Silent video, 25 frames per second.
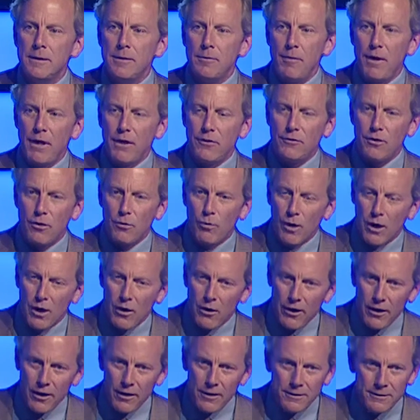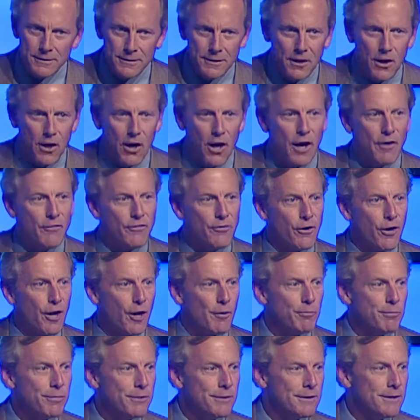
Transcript: means that we're going to offer up